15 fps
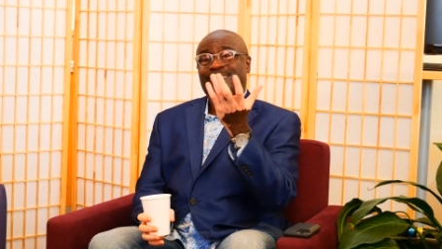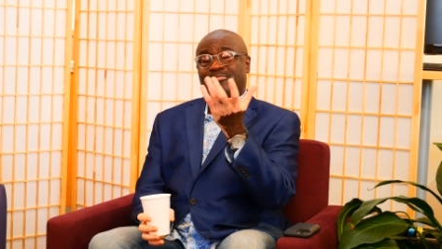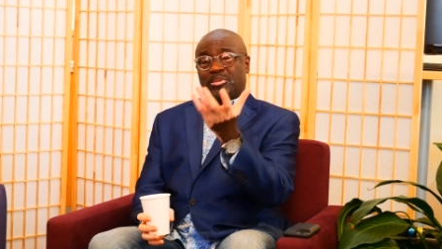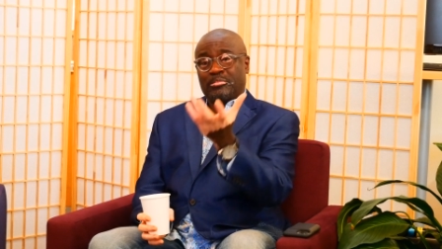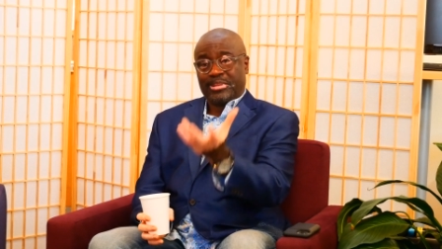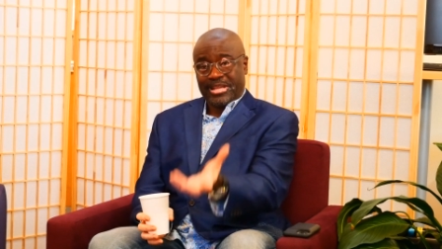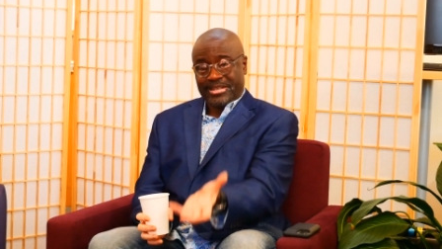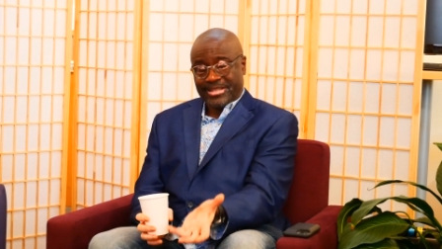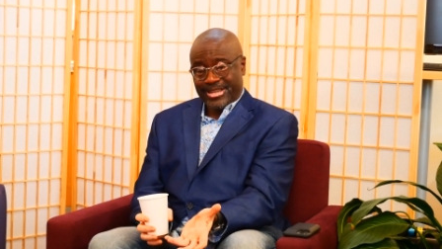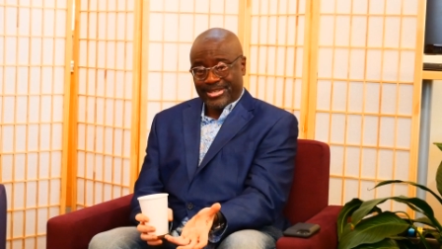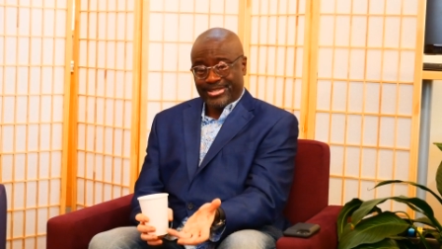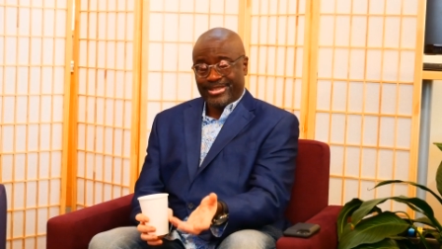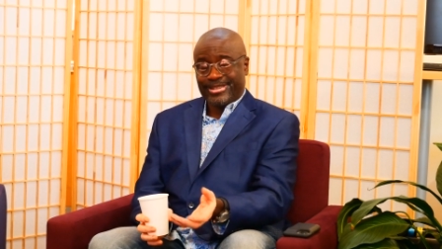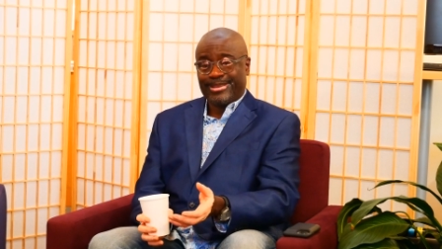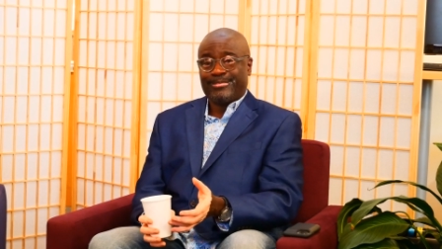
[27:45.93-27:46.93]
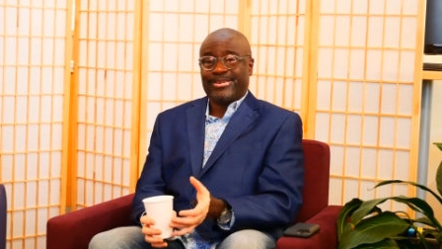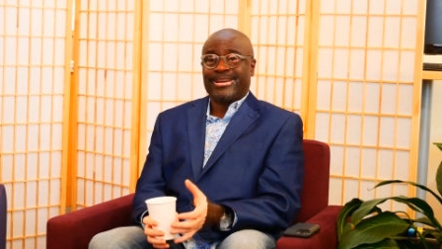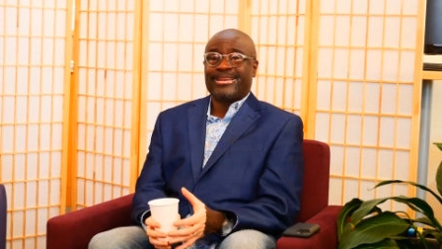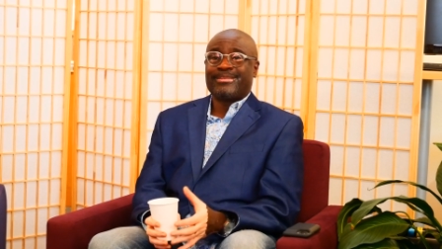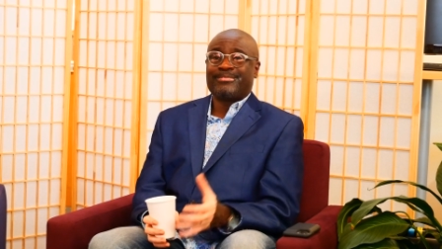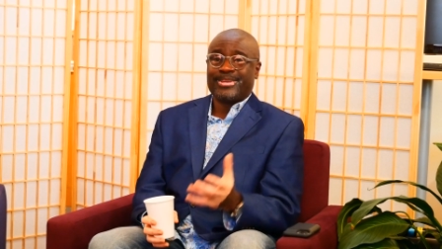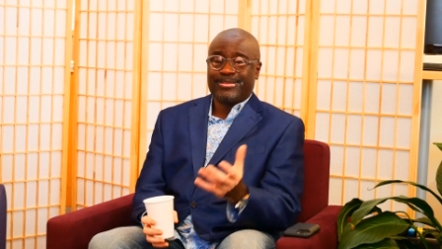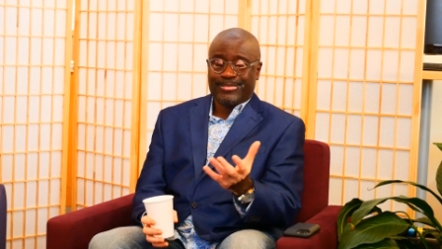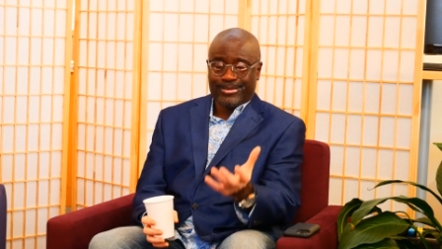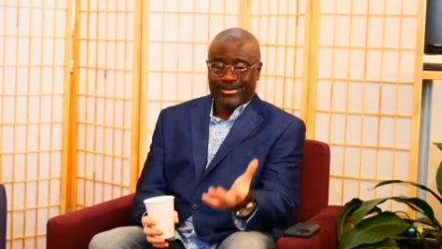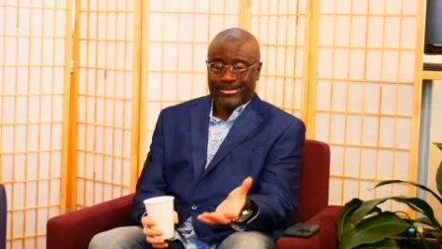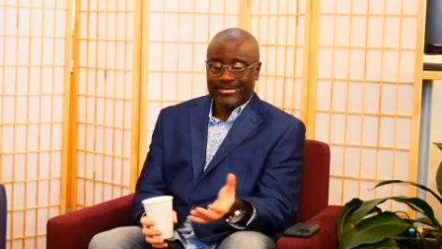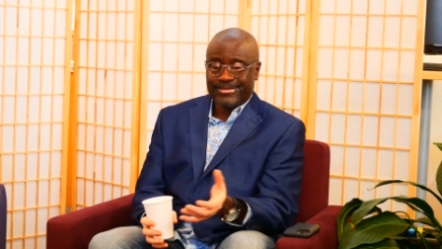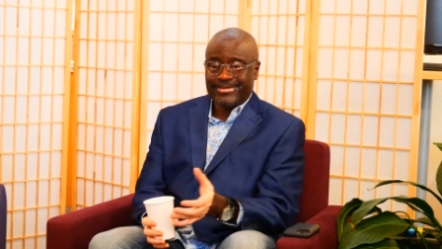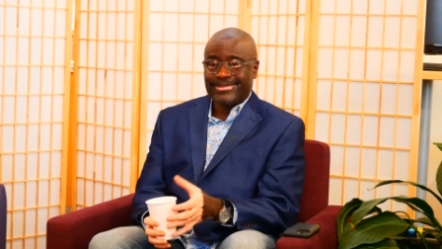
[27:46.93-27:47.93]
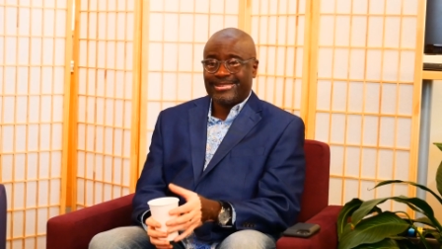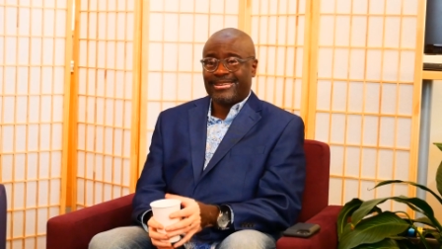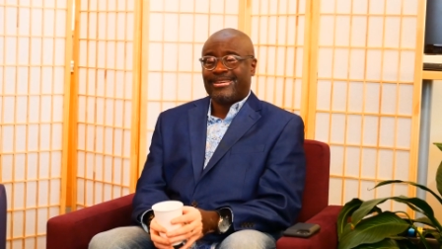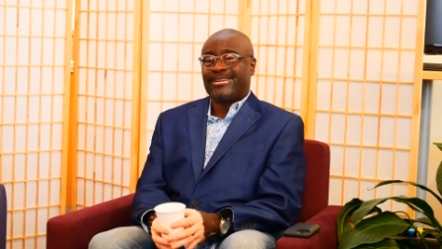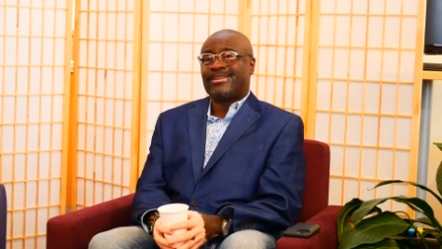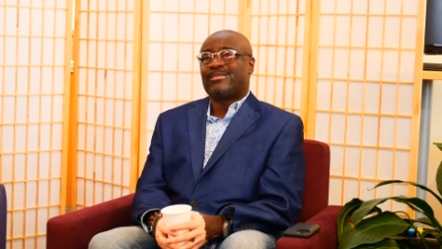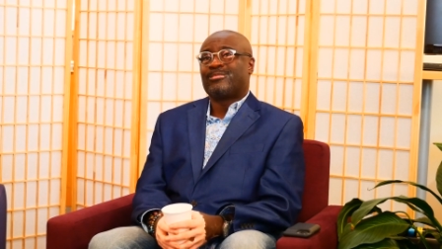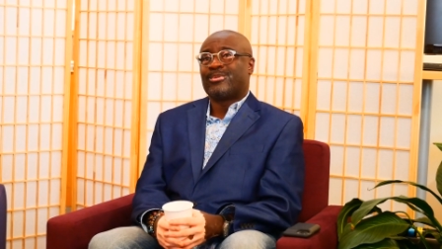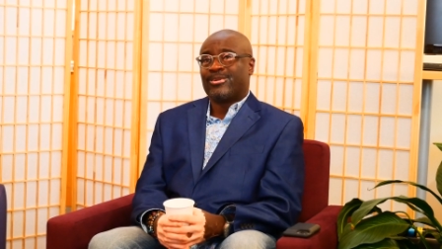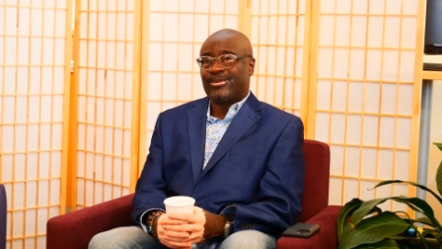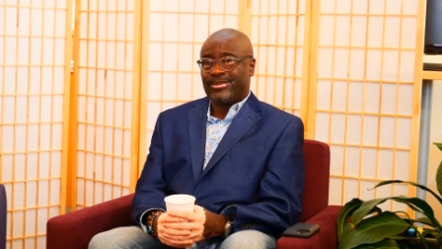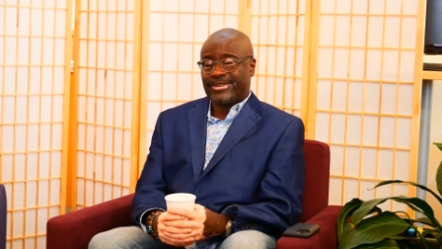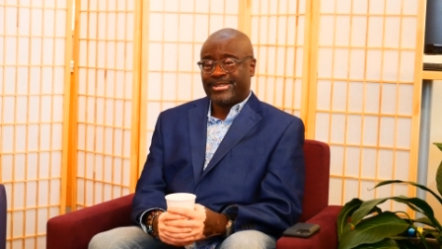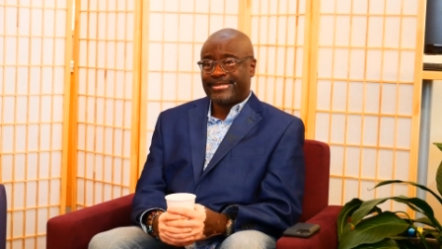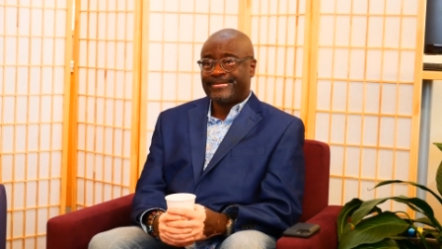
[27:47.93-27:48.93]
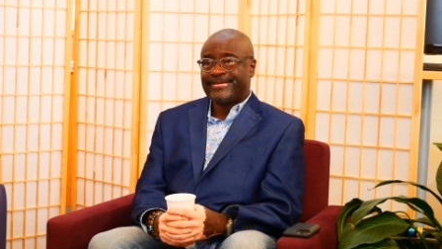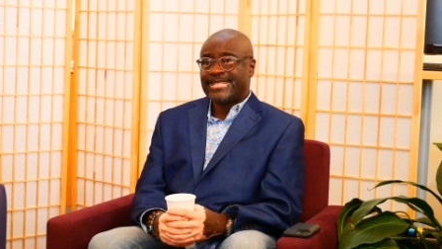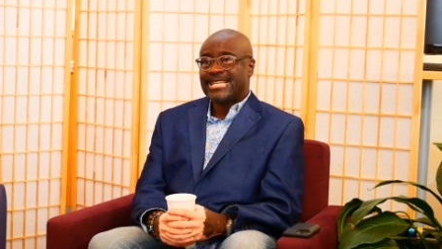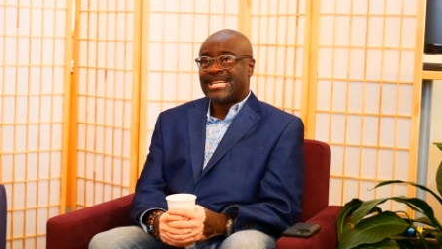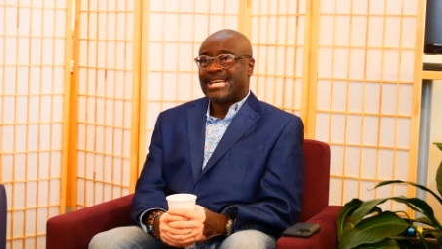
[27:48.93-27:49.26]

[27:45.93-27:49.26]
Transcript: the plantation that my people uh, were on